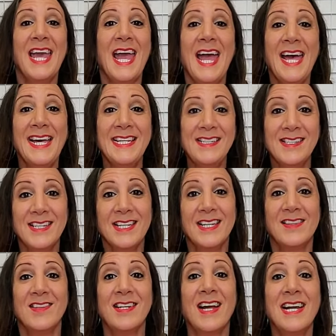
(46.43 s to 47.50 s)
And
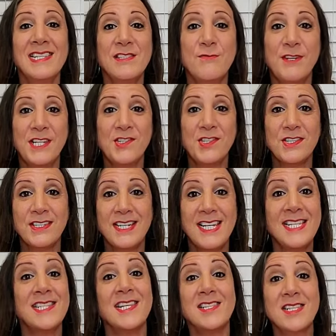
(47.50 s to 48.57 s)
the nice feature
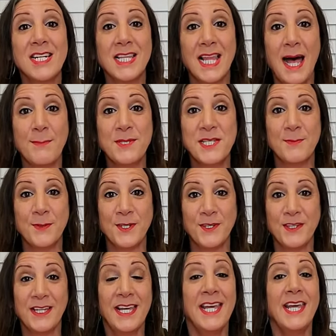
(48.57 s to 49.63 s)
is it's
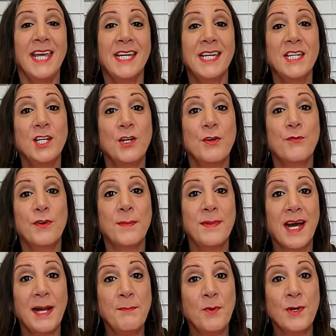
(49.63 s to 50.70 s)
collapsible. It can go from
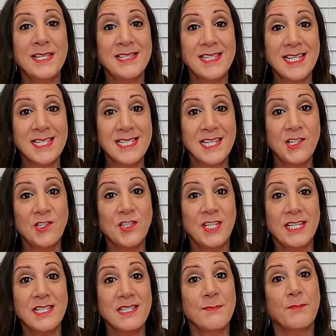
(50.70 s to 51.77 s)
9.6
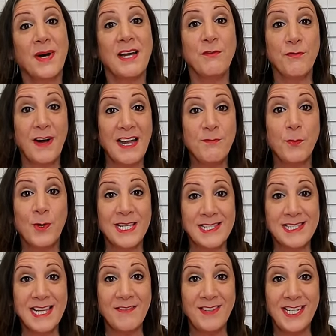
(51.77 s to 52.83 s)
inches by
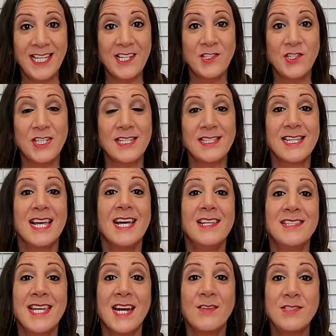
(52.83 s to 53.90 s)
5.7 inches
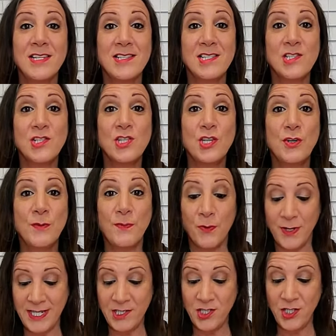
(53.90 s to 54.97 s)
down to just
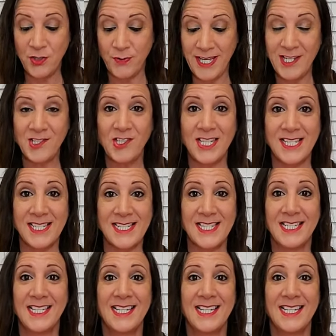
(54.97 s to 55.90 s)
2.2 inches.